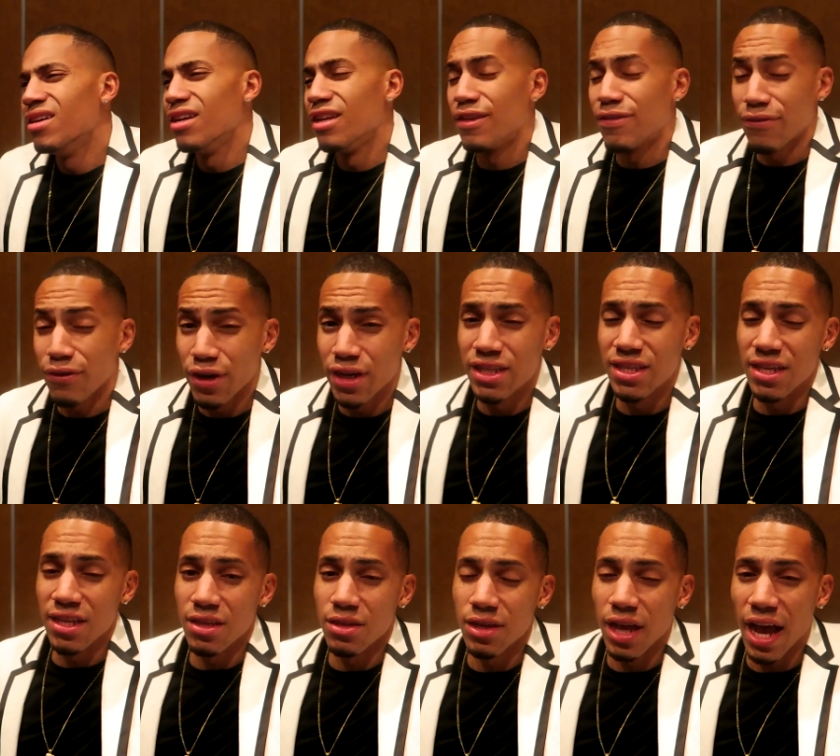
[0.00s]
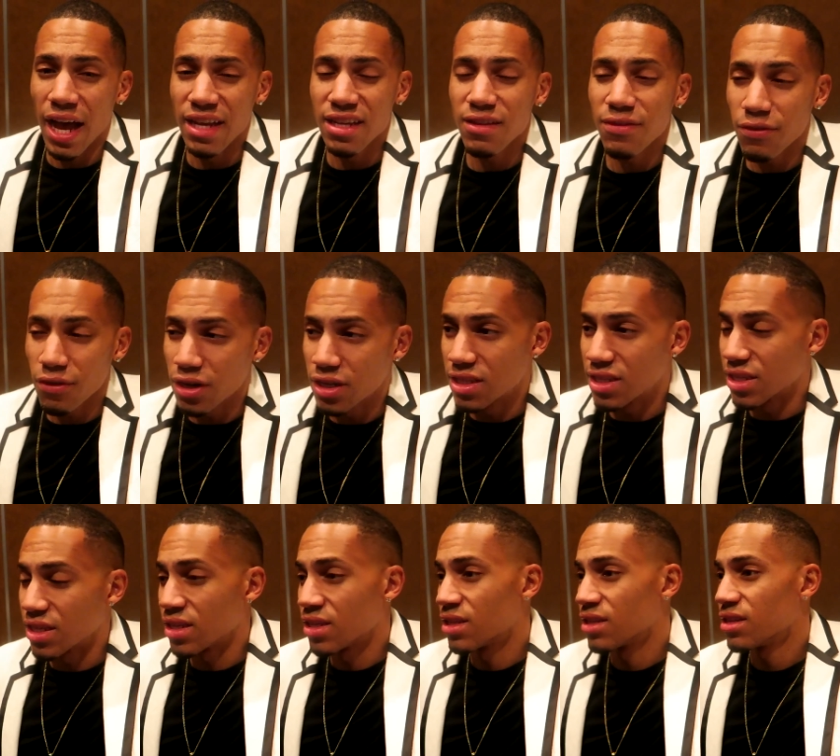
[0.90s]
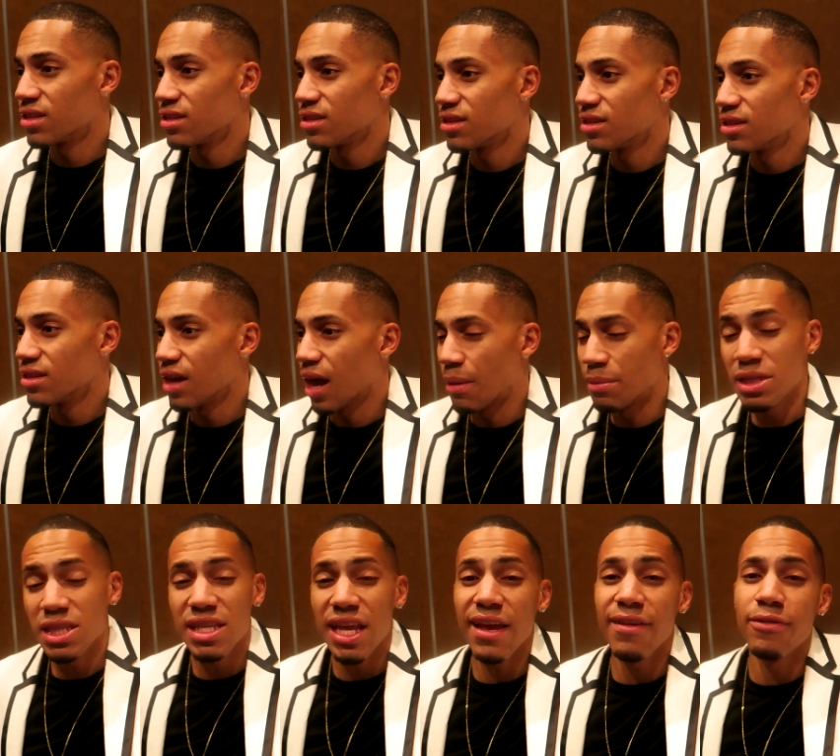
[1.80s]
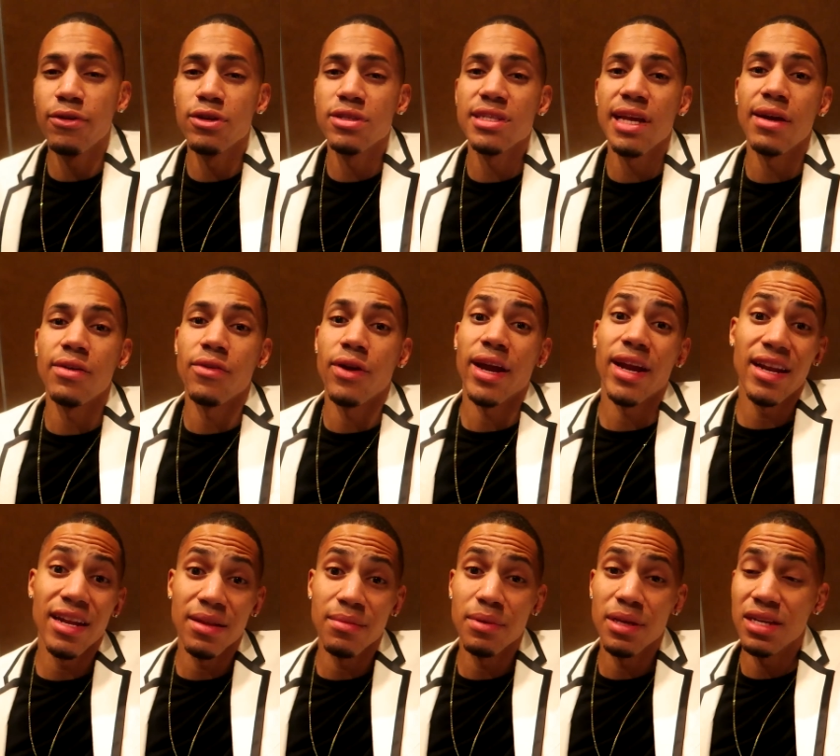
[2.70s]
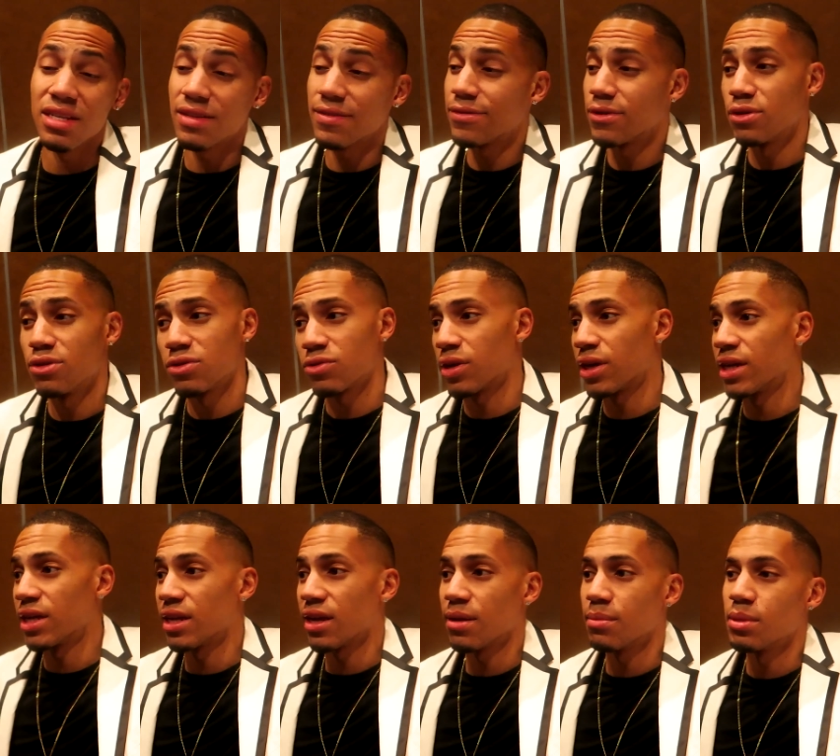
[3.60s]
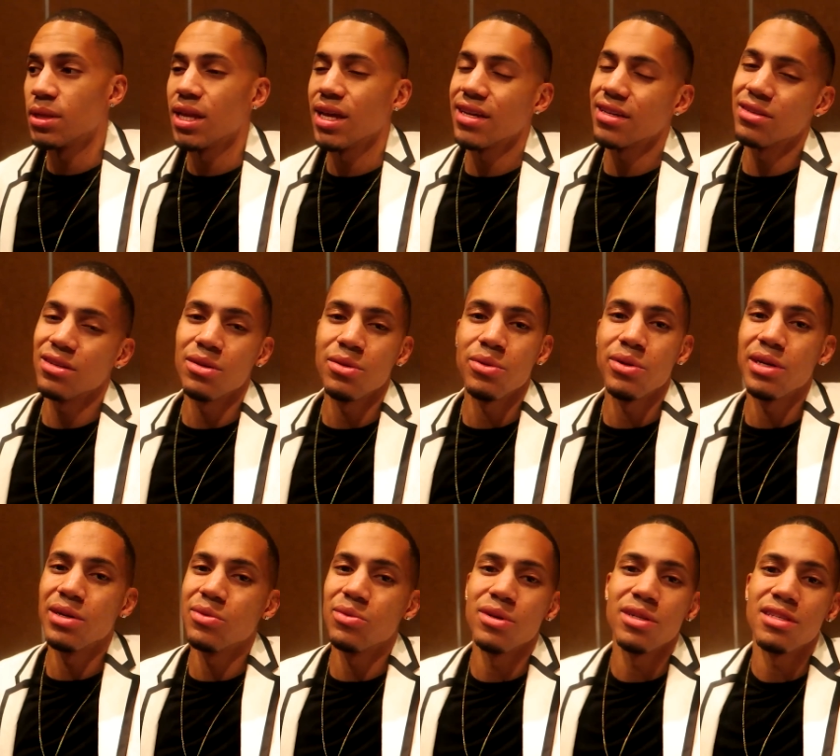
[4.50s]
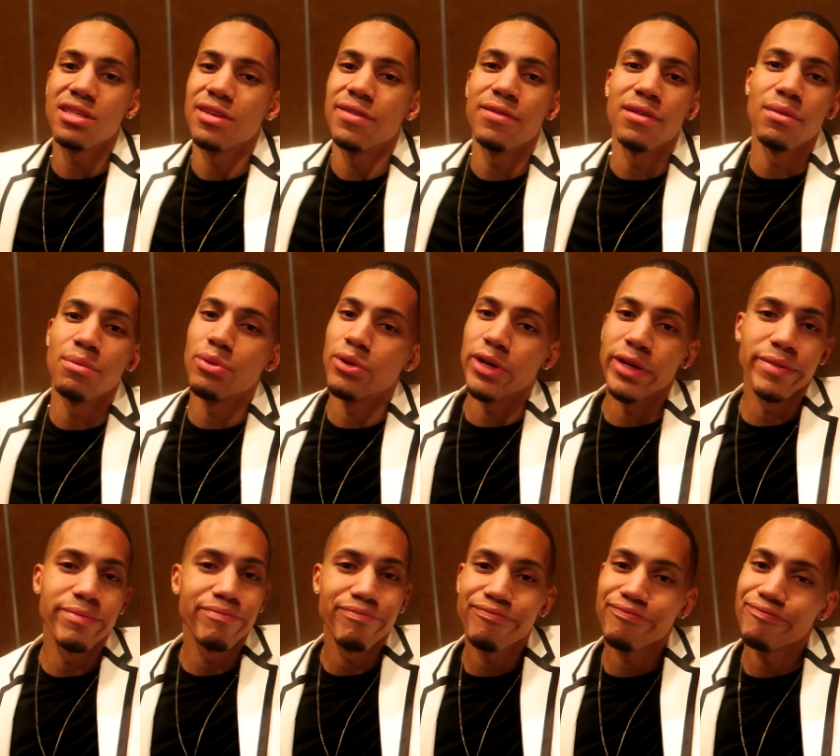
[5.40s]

It's freezing, you guys, it's freezing. I'm just thankful it's not raining because if it was raining, I'd be like, you know what, what's even the point?